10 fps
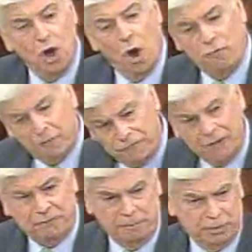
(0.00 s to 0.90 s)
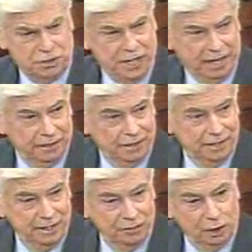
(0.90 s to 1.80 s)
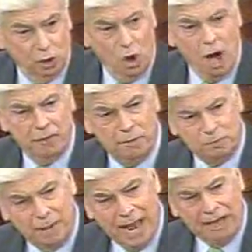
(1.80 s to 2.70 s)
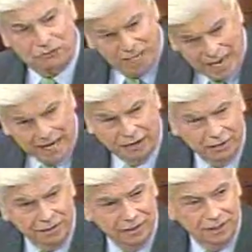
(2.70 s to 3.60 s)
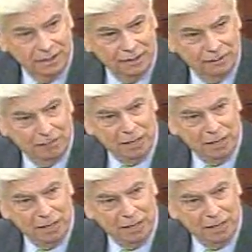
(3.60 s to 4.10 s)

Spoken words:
over 50%. The law that was passed here by the